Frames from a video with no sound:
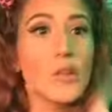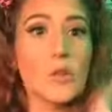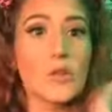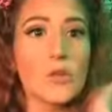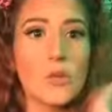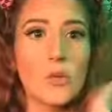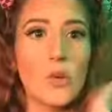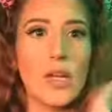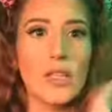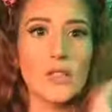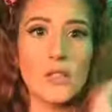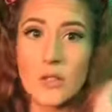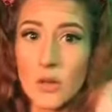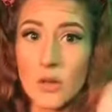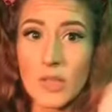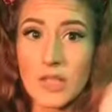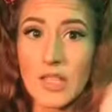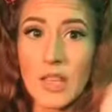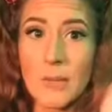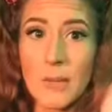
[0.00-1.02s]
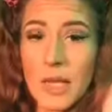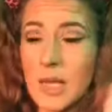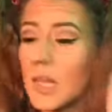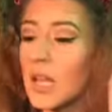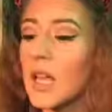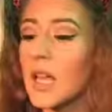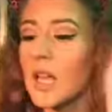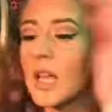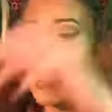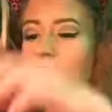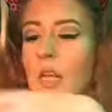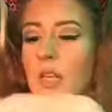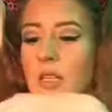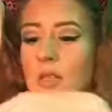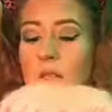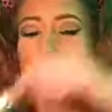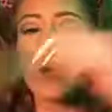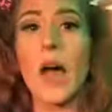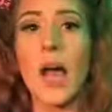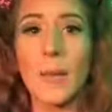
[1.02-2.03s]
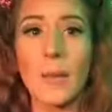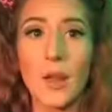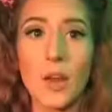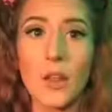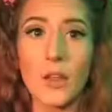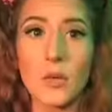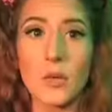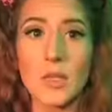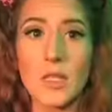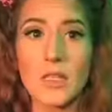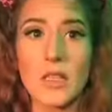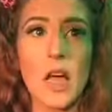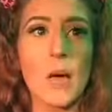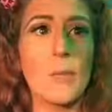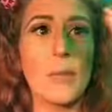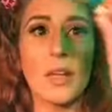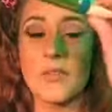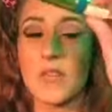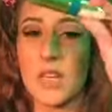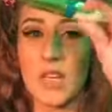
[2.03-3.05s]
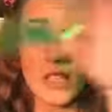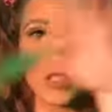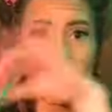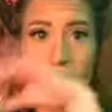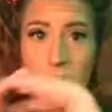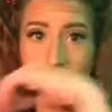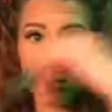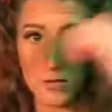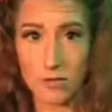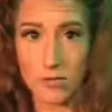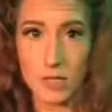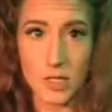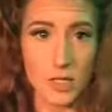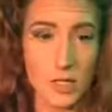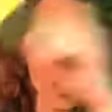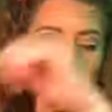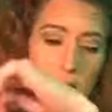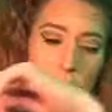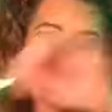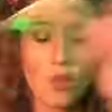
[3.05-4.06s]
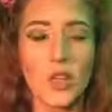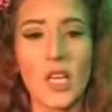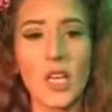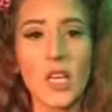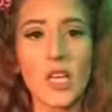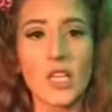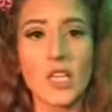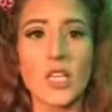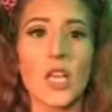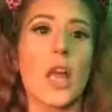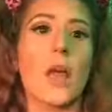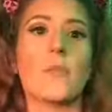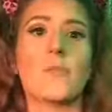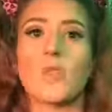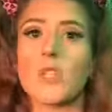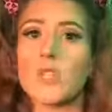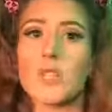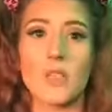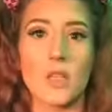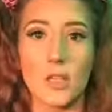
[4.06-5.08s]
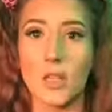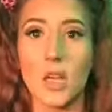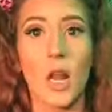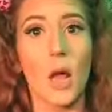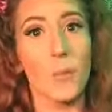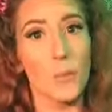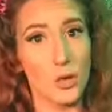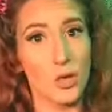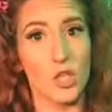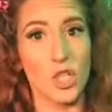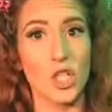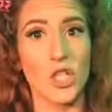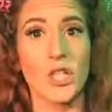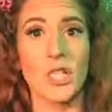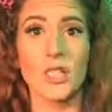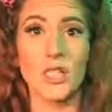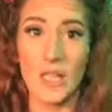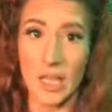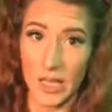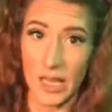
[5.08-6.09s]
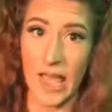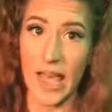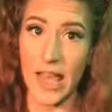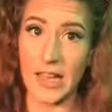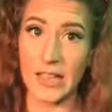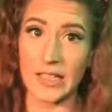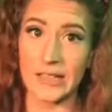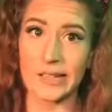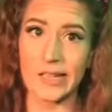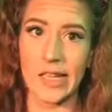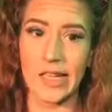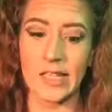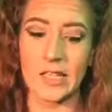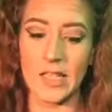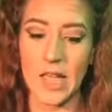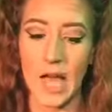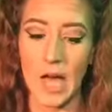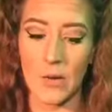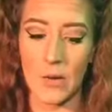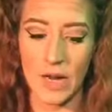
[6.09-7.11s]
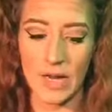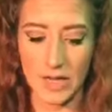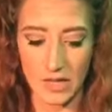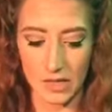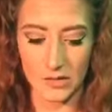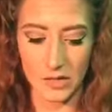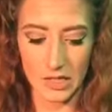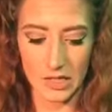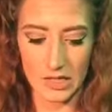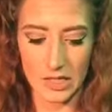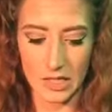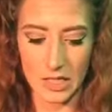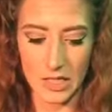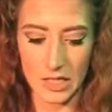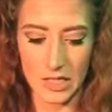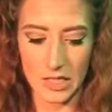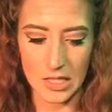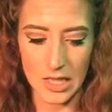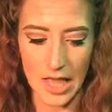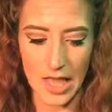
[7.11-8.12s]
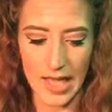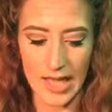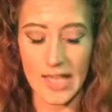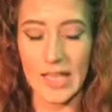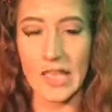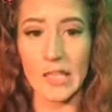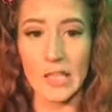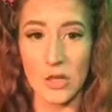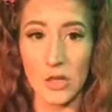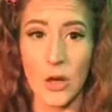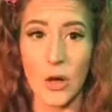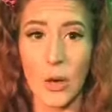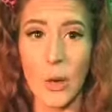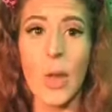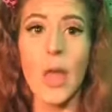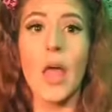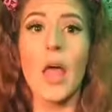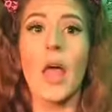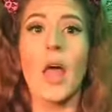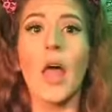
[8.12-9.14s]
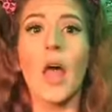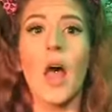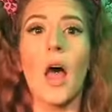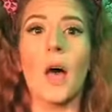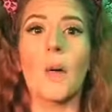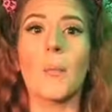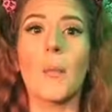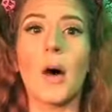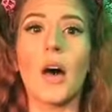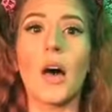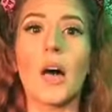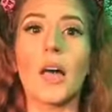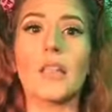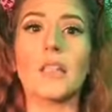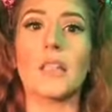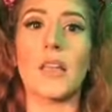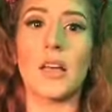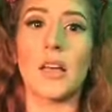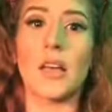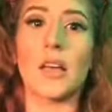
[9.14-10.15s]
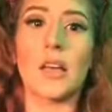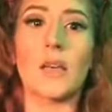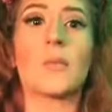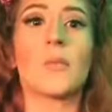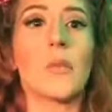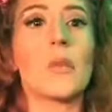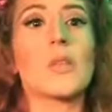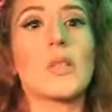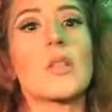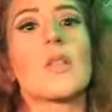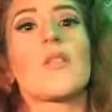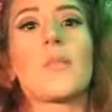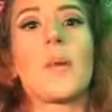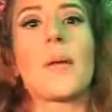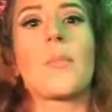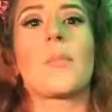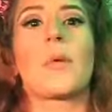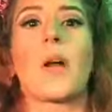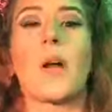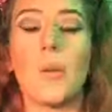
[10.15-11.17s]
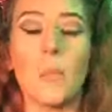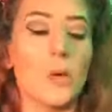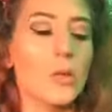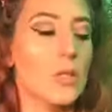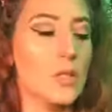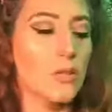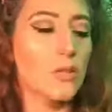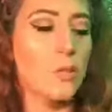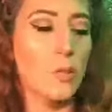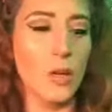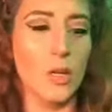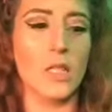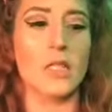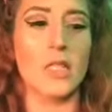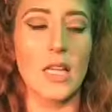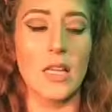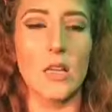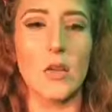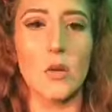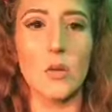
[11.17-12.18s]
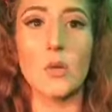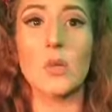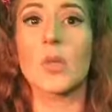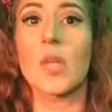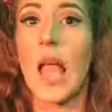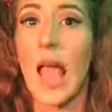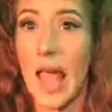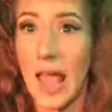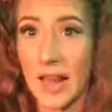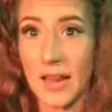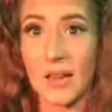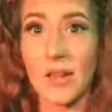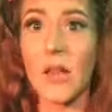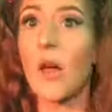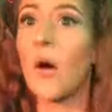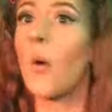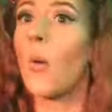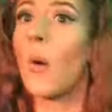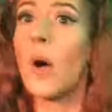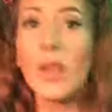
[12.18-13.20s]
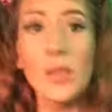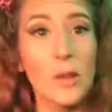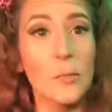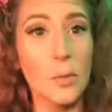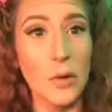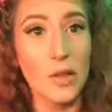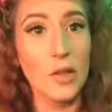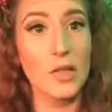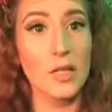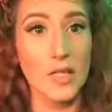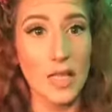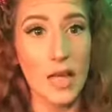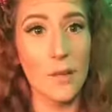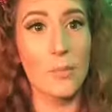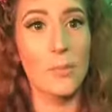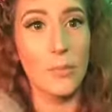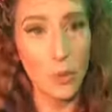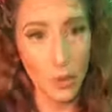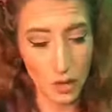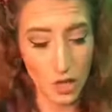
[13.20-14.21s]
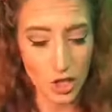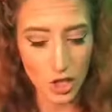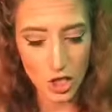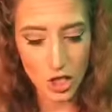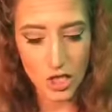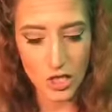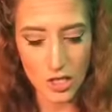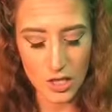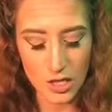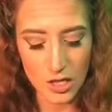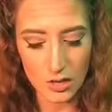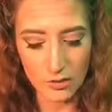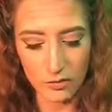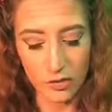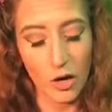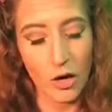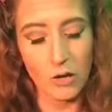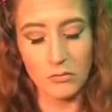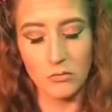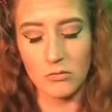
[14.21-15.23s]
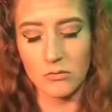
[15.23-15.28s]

don't do it, you know what I mean? So I'm gonna use it up, and when it's finished, I'm just not gonna purchase it again. That's how I feel this, like, you know. But most of the products I use and all the products I purchase from